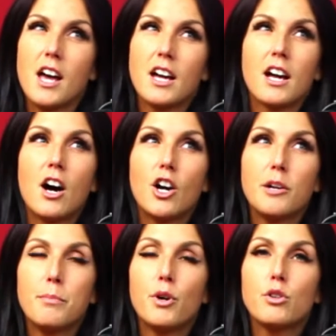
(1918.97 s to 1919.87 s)
card
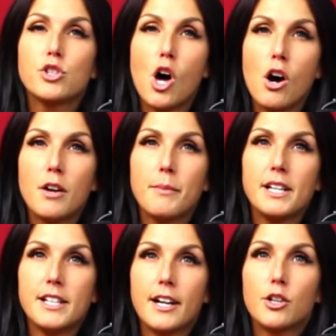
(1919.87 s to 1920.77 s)
pulls on my
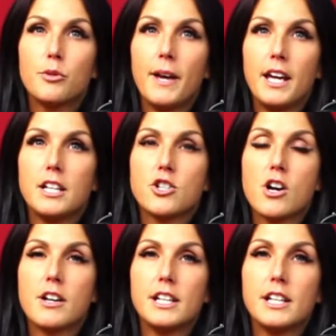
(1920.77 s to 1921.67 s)
tarot page
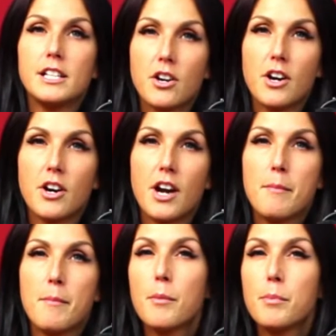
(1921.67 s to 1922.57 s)
on Instagram a
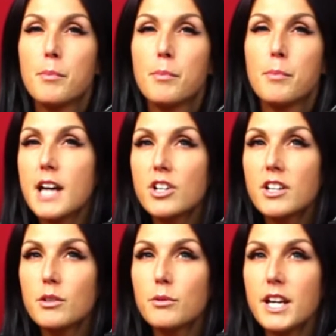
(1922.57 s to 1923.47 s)
couple times during
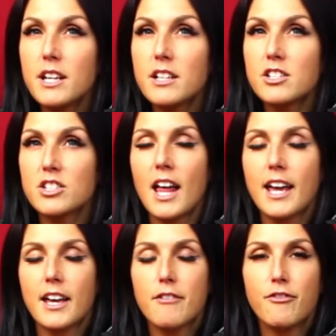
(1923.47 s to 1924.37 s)
the week just to like
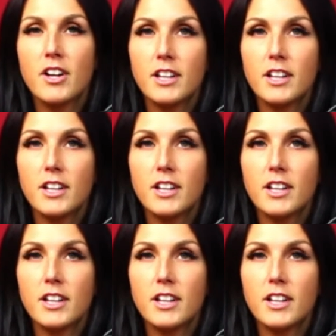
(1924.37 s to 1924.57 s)
fill